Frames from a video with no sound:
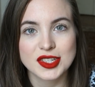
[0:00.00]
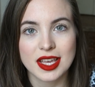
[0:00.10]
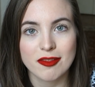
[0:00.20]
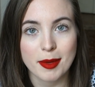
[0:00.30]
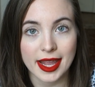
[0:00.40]
U
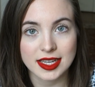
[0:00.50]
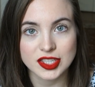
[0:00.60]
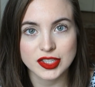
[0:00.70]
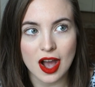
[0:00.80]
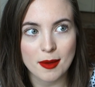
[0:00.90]
Give by
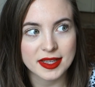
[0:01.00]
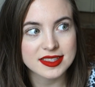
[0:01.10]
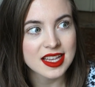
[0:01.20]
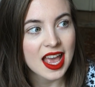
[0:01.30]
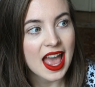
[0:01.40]
Angie
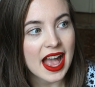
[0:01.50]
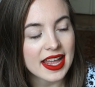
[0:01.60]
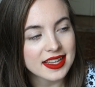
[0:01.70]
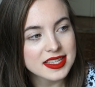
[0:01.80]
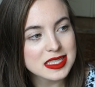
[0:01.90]
Thomas.
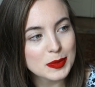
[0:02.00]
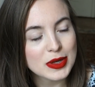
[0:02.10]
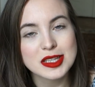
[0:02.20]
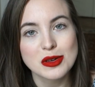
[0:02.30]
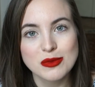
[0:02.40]
And at this
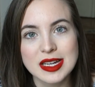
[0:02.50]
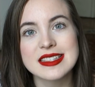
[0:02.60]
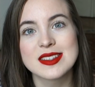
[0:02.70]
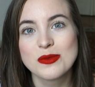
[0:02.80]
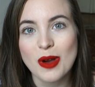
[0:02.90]
point, the
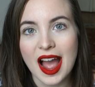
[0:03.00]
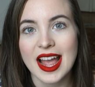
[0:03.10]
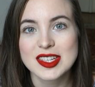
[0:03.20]
reason why